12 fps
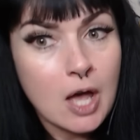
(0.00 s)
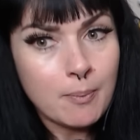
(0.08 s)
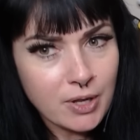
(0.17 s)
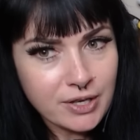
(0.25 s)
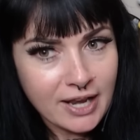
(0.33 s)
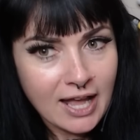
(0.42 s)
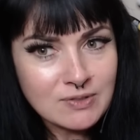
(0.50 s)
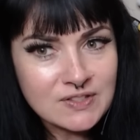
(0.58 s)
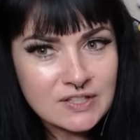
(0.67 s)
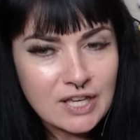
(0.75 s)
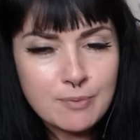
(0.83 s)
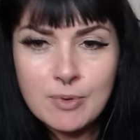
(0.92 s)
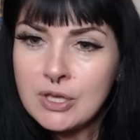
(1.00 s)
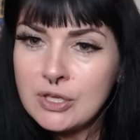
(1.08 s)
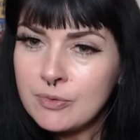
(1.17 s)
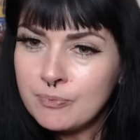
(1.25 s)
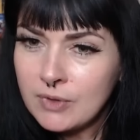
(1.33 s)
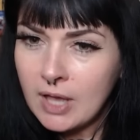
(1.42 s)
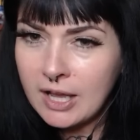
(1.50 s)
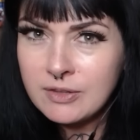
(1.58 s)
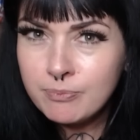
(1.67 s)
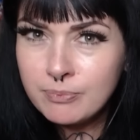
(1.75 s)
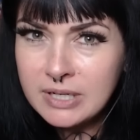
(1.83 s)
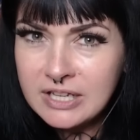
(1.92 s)
But now, Skip, I
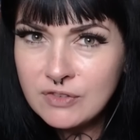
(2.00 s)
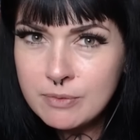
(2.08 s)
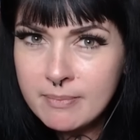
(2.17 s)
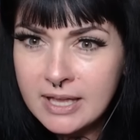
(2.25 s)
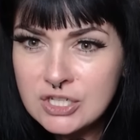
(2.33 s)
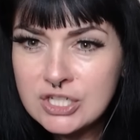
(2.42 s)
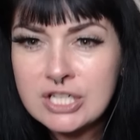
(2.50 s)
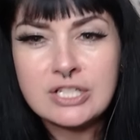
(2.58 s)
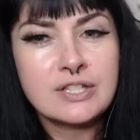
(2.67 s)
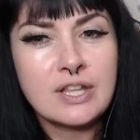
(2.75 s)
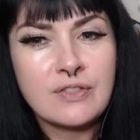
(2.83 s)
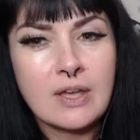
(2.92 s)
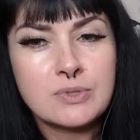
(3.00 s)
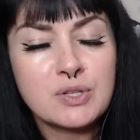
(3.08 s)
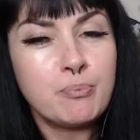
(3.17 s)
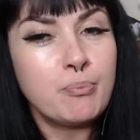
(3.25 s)
believe you mentioned that there was a